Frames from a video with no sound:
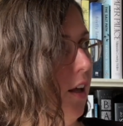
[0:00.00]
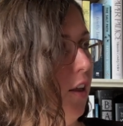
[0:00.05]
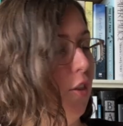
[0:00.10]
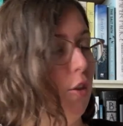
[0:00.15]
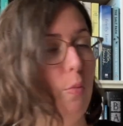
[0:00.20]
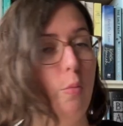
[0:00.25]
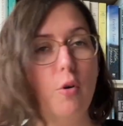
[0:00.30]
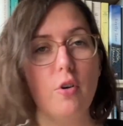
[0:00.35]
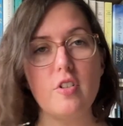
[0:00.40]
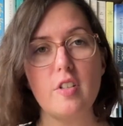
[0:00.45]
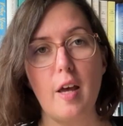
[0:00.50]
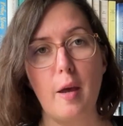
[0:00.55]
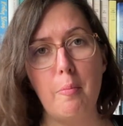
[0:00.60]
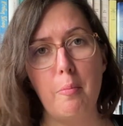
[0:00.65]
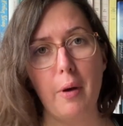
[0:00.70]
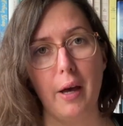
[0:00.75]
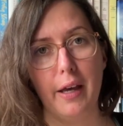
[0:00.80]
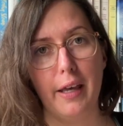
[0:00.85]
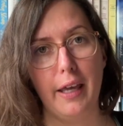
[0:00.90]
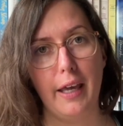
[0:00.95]
the books I'm
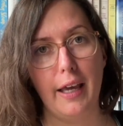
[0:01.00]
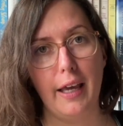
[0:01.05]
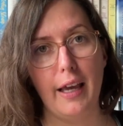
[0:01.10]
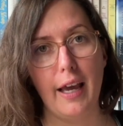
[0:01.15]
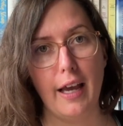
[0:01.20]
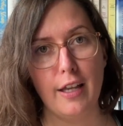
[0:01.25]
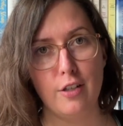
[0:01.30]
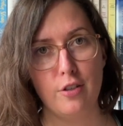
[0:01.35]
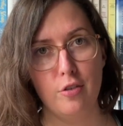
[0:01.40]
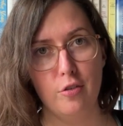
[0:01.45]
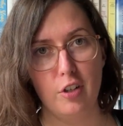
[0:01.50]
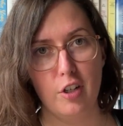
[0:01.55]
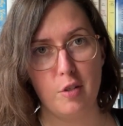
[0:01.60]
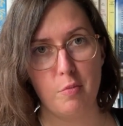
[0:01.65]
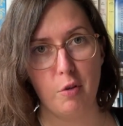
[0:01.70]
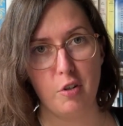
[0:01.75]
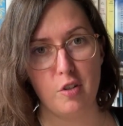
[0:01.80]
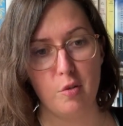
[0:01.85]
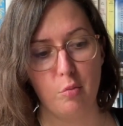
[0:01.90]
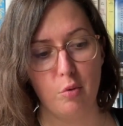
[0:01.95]
buying as soon as
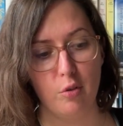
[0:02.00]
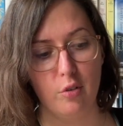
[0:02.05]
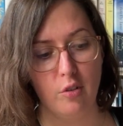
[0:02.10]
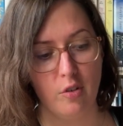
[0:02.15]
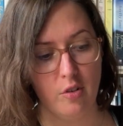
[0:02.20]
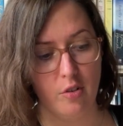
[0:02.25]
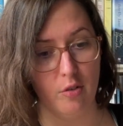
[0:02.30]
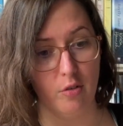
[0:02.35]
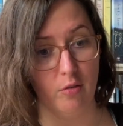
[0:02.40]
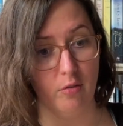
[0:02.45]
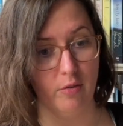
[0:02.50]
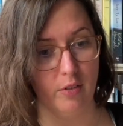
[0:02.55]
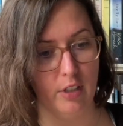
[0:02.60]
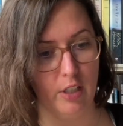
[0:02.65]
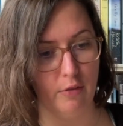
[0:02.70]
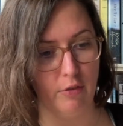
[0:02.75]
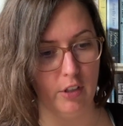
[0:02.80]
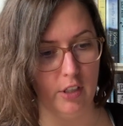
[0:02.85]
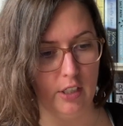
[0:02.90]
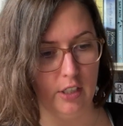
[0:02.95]
possible, so
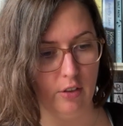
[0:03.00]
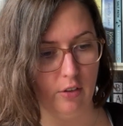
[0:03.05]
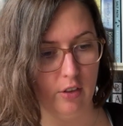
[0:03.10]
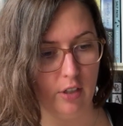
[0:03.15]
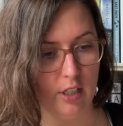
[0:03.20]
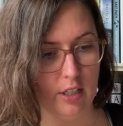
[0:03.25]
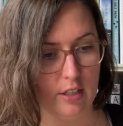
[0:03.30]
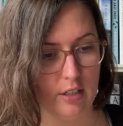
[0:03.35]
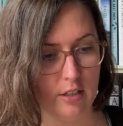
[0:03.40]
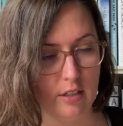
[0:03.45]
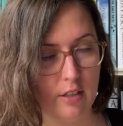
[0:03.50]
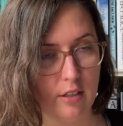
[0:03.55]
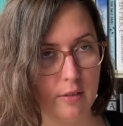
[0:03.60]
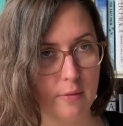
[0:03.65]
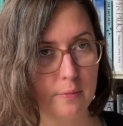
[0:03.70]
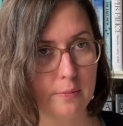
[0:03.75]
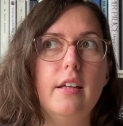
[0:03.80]
definitely on the list.